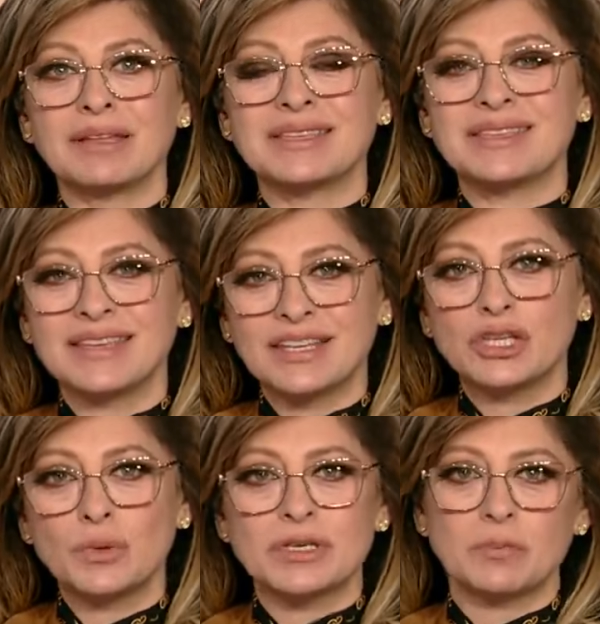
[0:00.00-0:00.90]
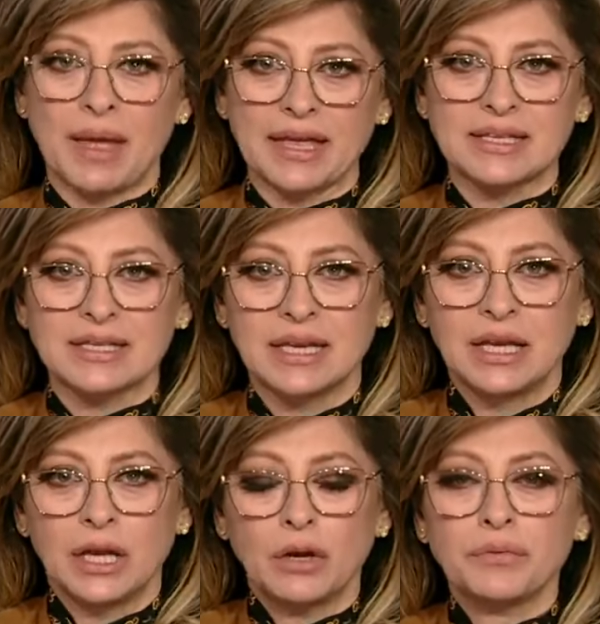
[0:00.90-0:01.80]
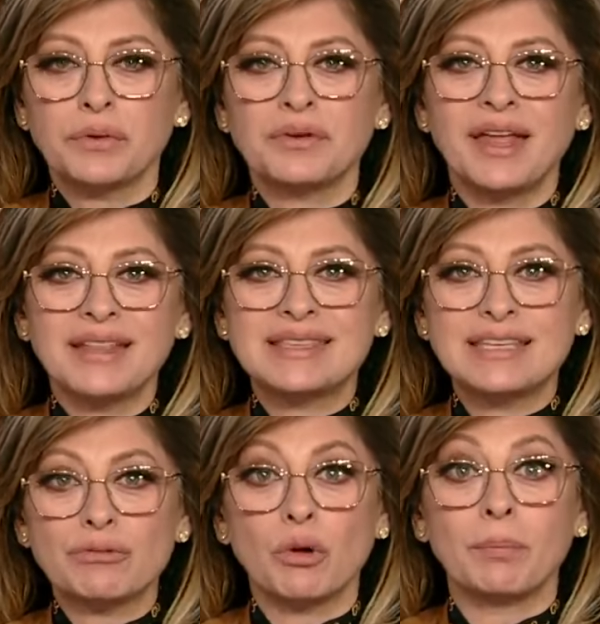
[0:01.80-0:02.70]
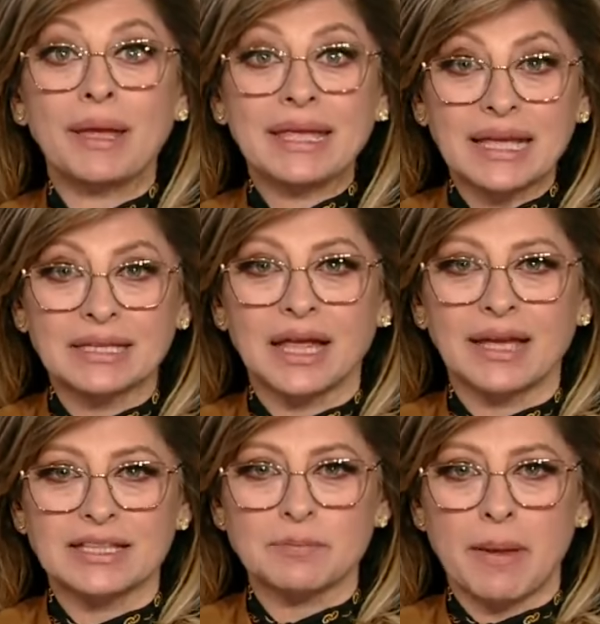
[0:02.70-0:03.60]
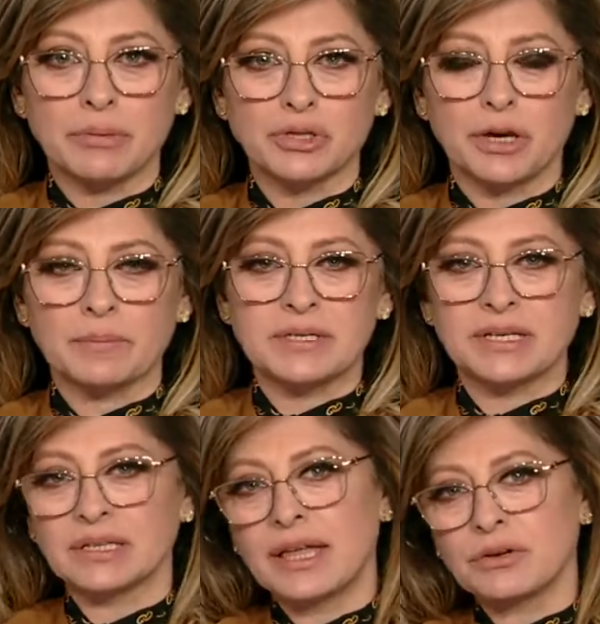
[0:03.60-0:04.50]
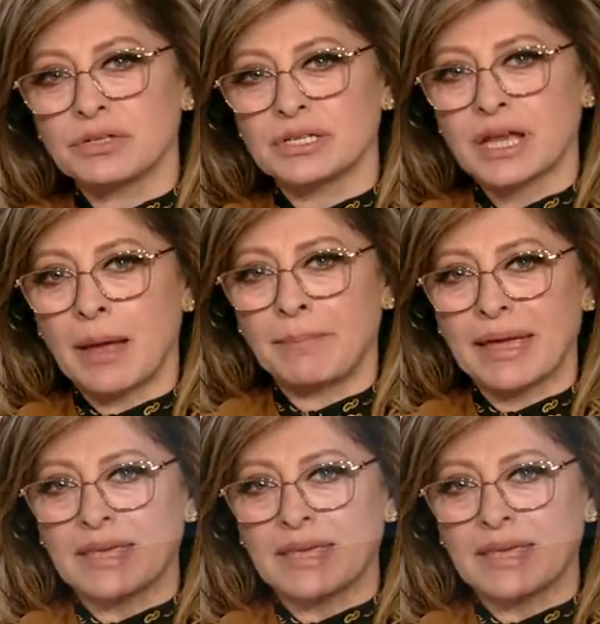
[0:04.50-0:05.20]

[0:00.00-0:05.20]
at six U.S. banks over their Net Zero Banking Alliance memberships. In a letter to top bank